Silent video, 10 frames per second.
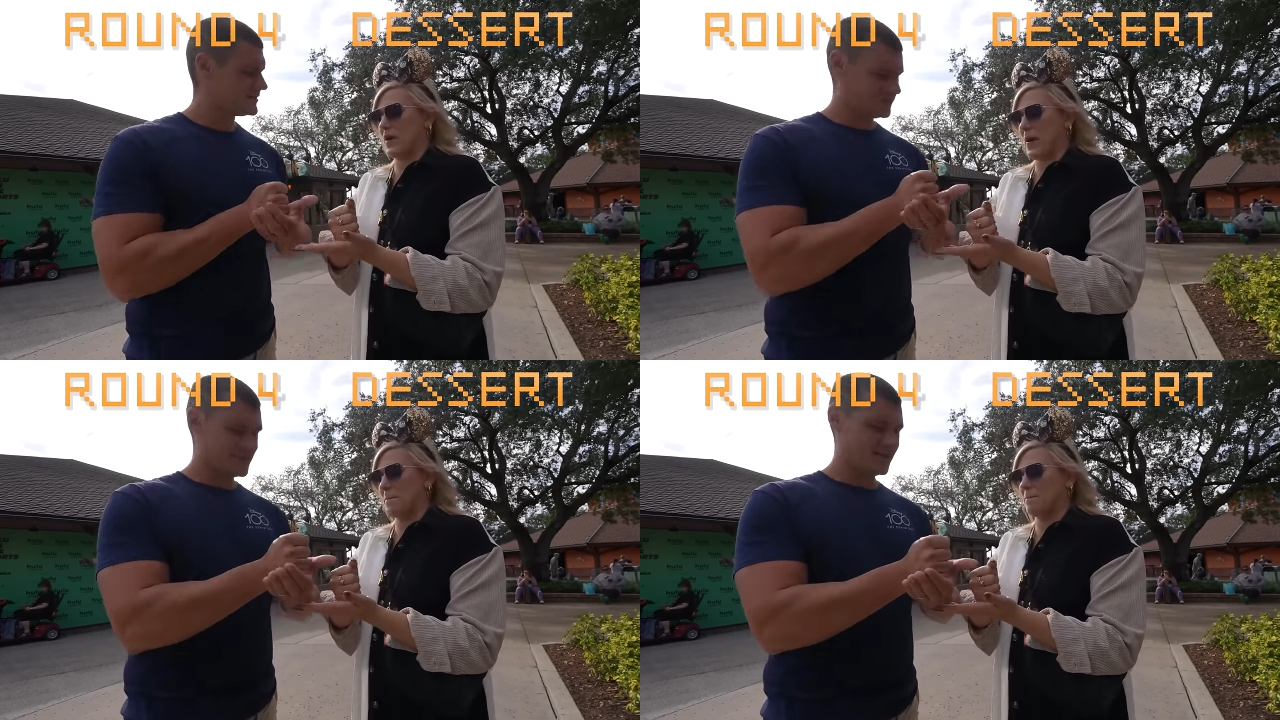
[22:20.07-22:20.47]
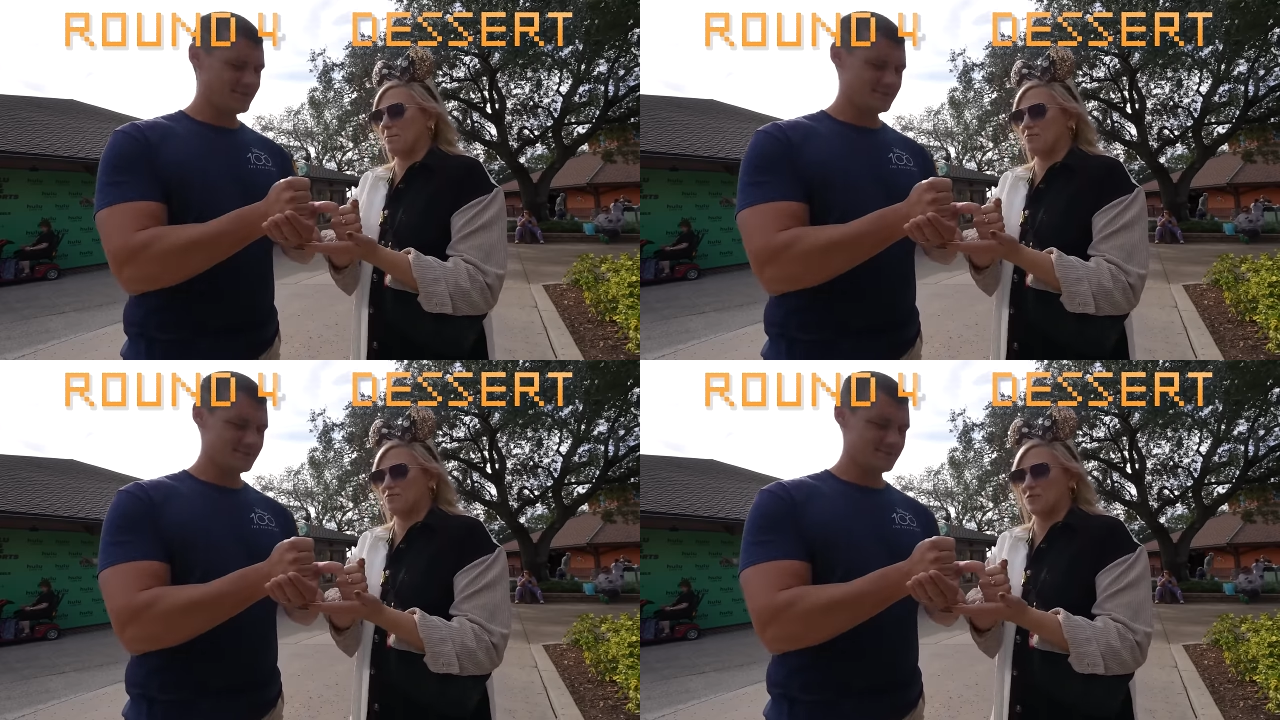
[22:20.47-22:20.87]
Speaker 1: Yeah.
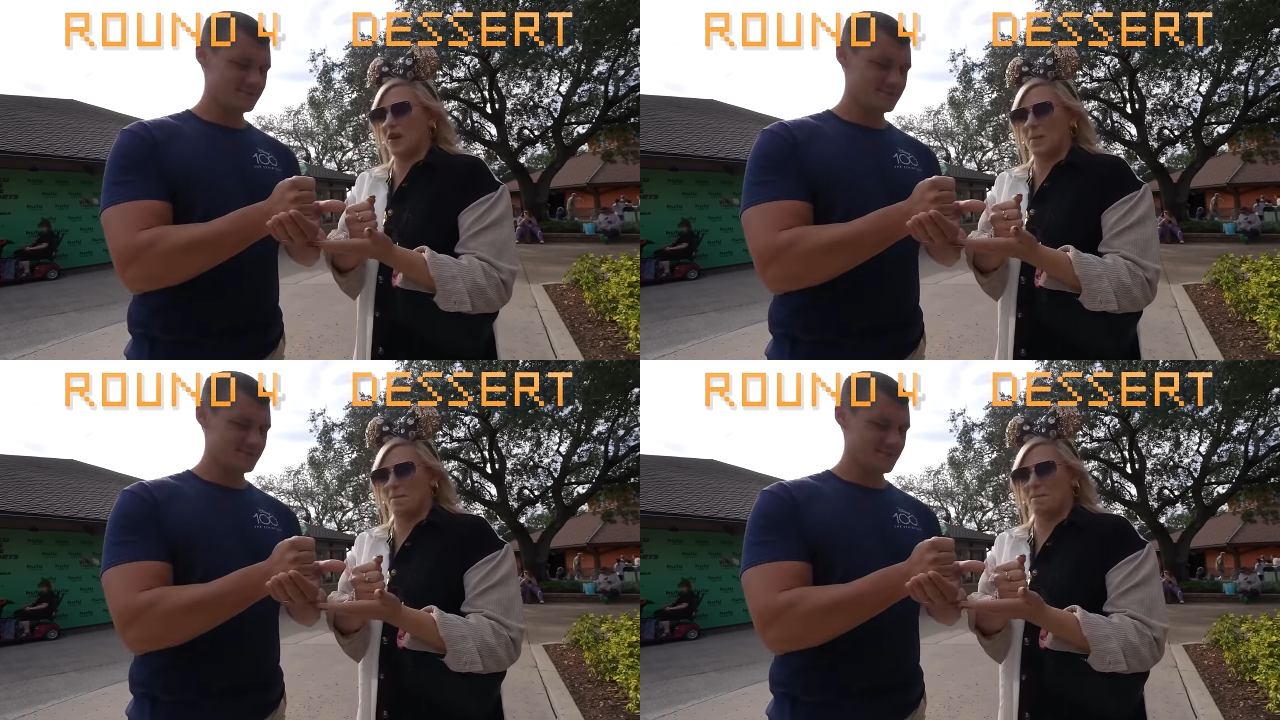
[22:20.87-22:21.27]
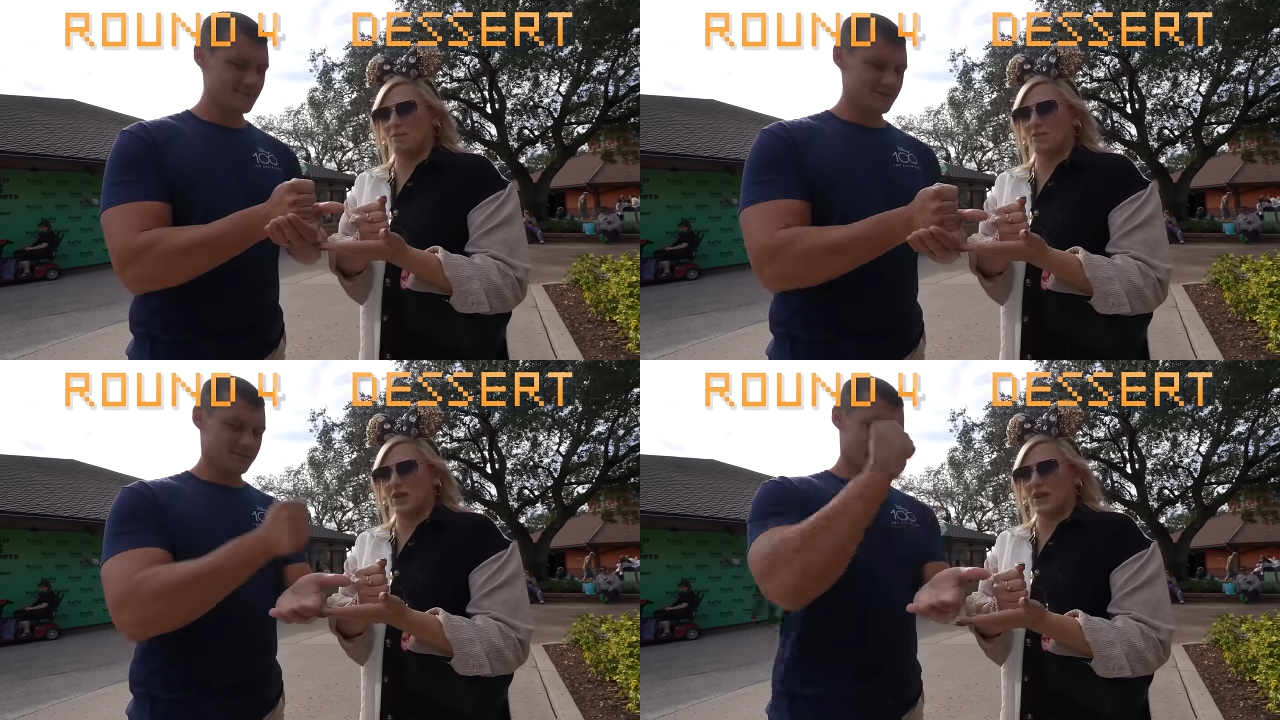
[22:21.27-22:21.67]
Ready? Yeah.
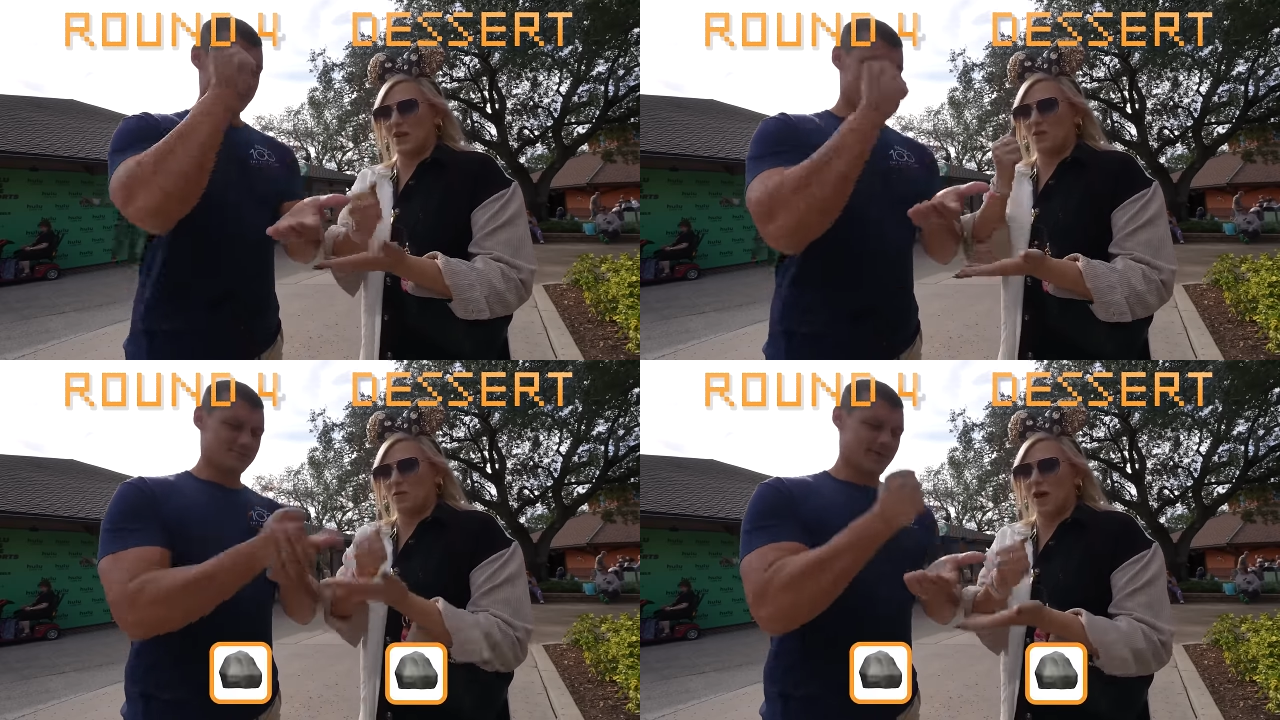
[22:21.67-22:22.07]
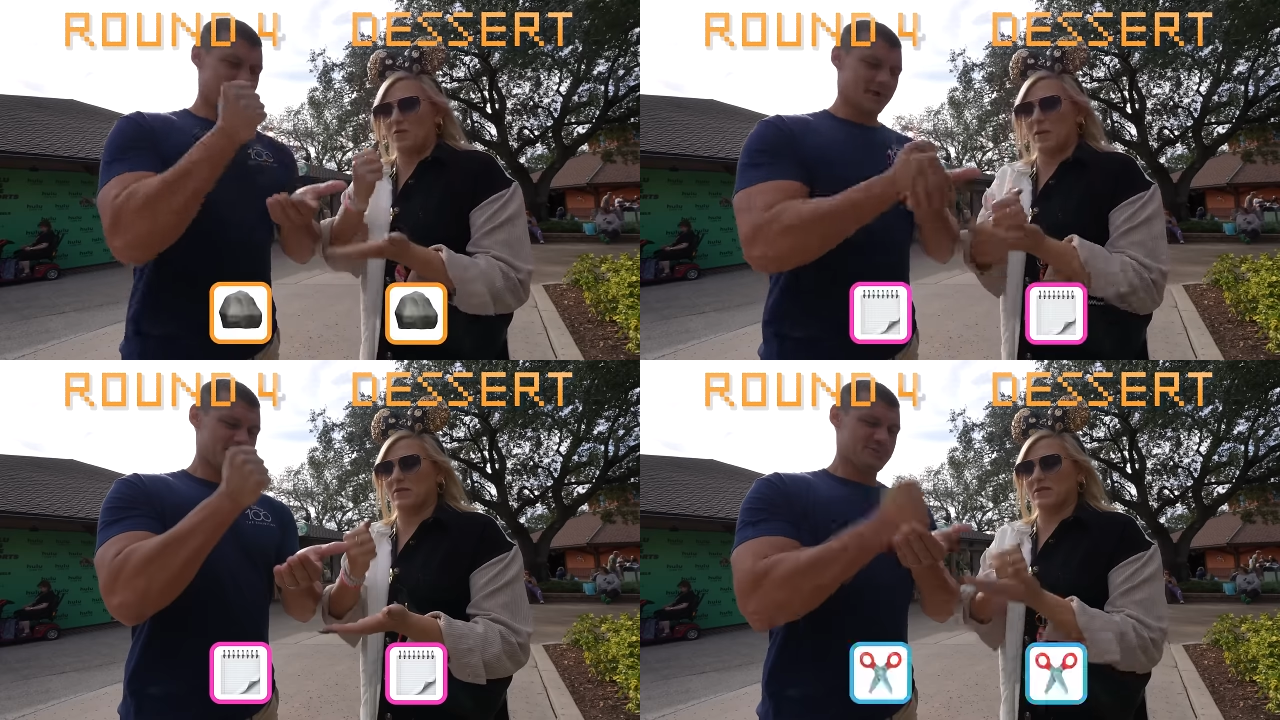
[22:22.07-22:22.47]
Rock,
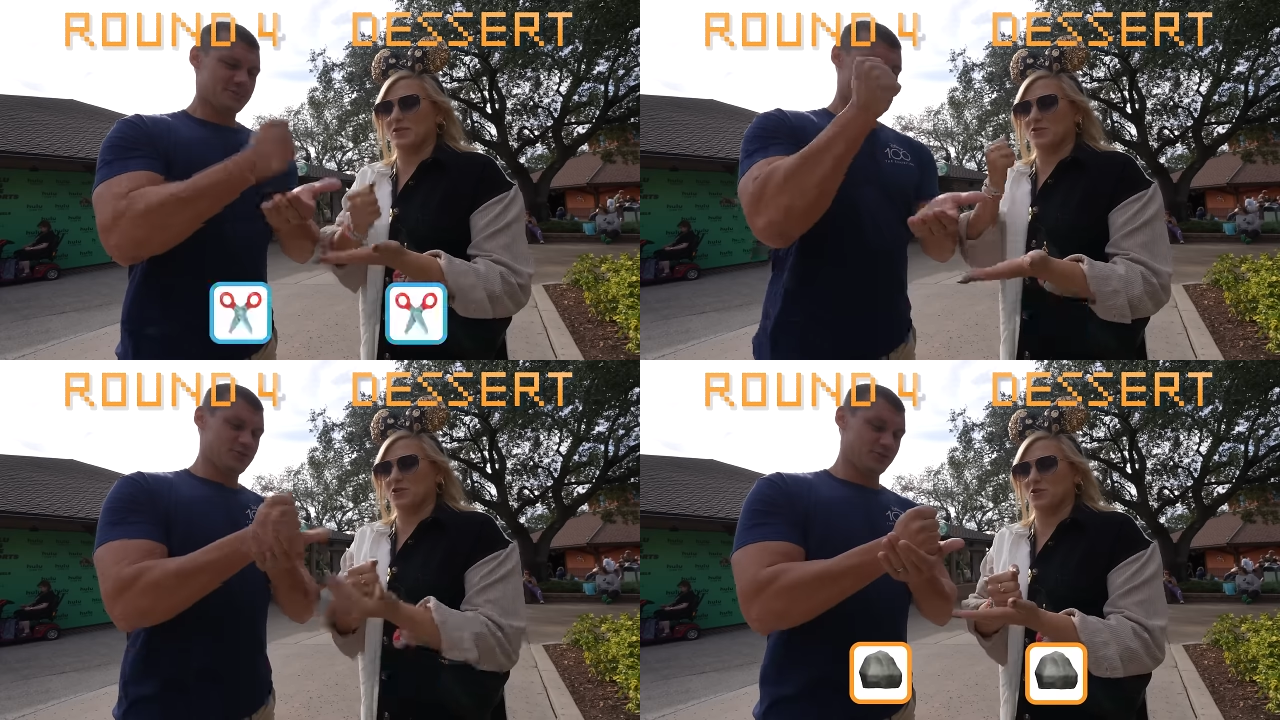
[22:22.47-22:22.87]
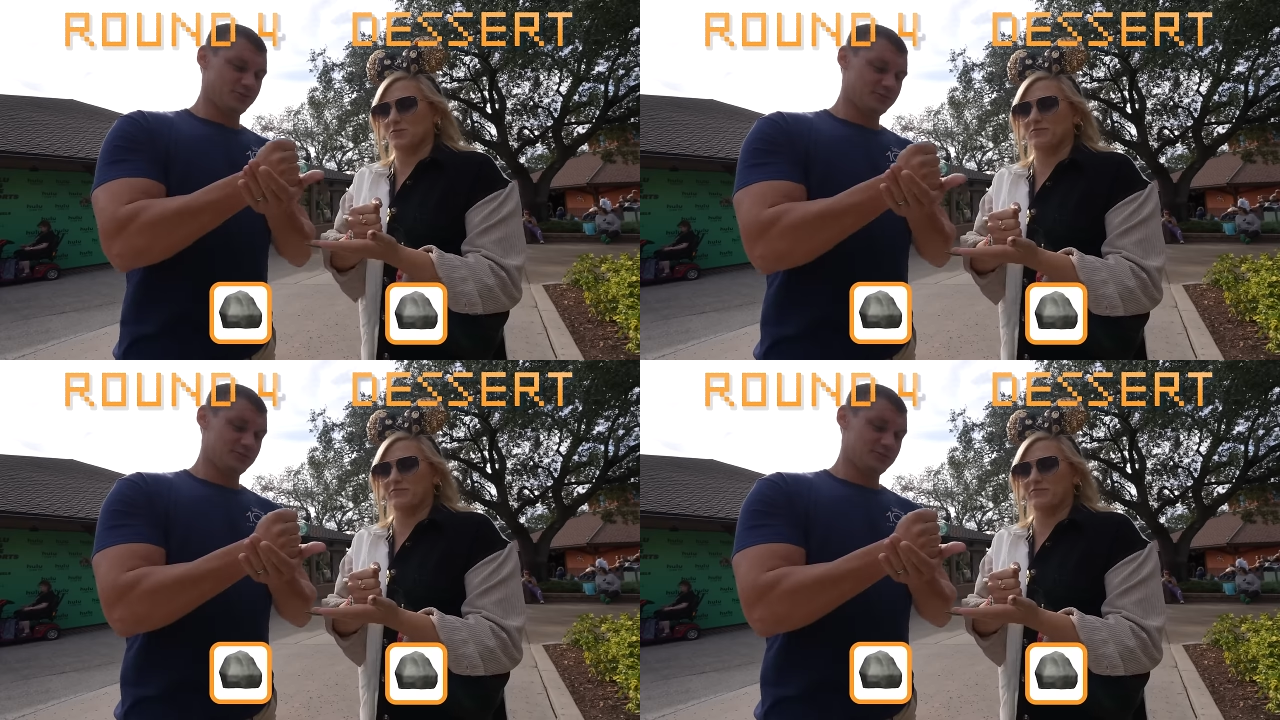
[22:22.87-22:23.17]
Rock paper, scissors, shoot.